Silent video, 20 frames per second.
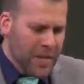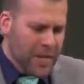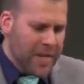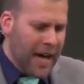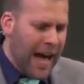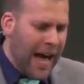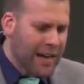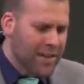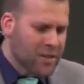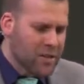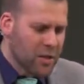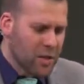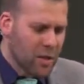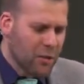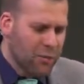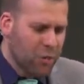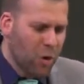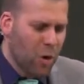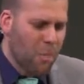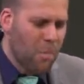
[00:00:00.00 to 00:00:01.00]
God is
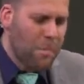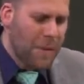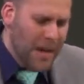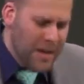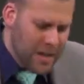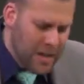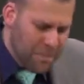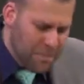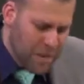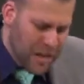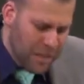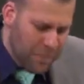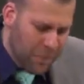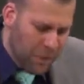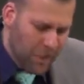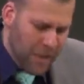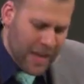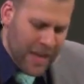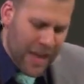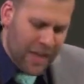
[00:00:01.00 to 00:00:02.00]
looking for obedient
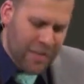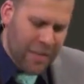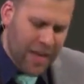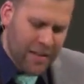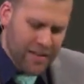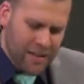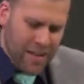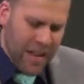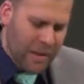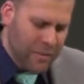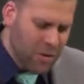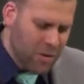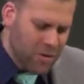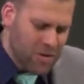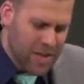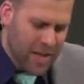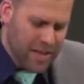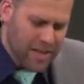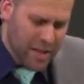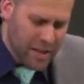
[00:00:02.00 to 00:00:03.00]
people. And then Samuel
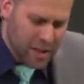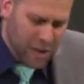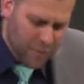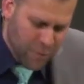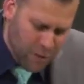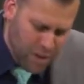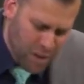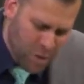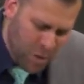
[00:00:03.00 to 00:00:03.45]
says this, or verse